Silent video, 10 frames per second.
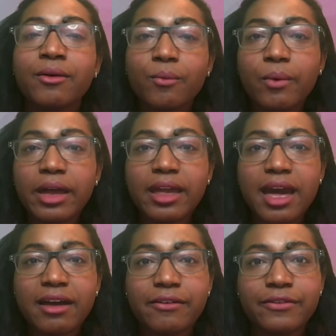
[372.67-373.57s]
what
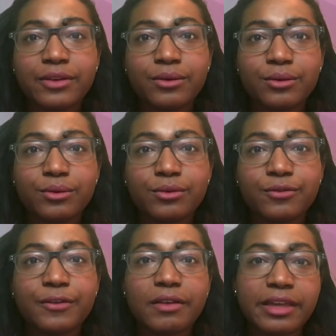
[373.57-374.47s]
have you
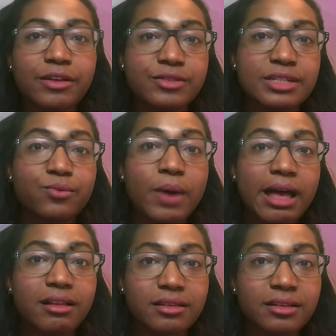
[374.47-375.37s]
felt like you did
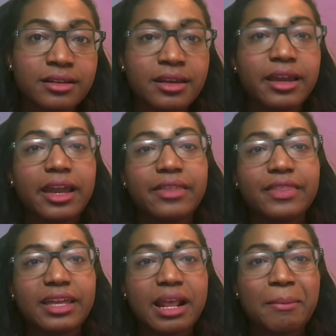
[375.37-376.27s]
well? And
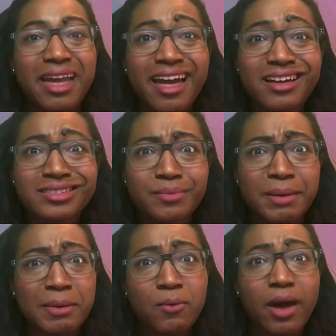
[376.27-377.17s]
then I might ask
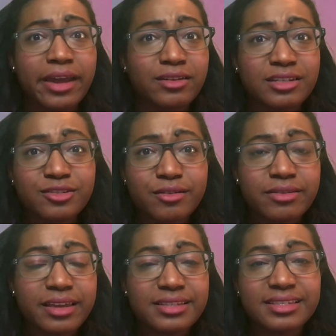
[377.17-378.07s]
maybe why you did certain
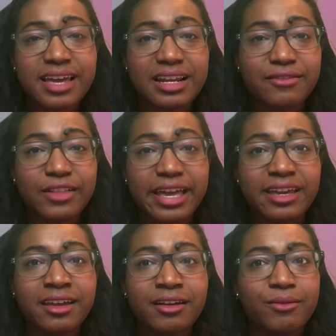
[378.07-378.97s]
things, kind of like,
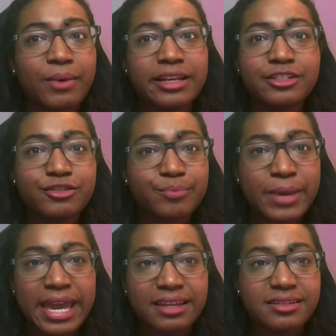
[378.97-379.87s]
why did you
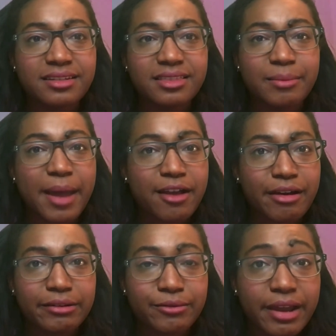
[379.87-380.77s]
paint the background
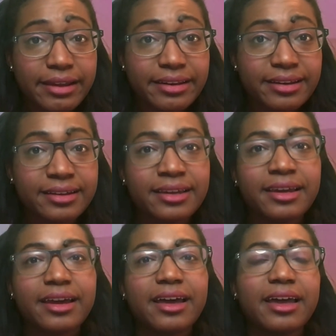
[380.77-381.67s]
red?
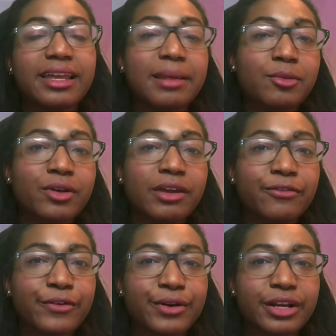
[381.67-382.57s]
And I'm looking for
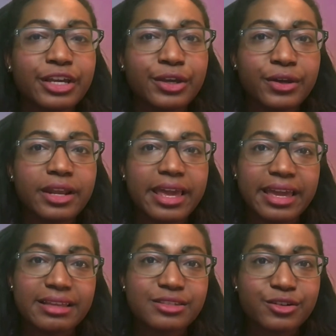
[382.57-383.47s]
a good
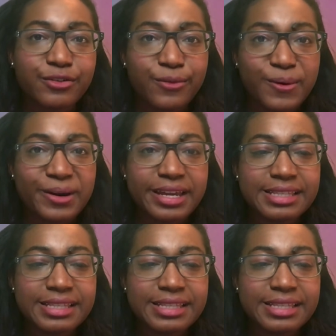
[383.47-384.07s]
answer for it.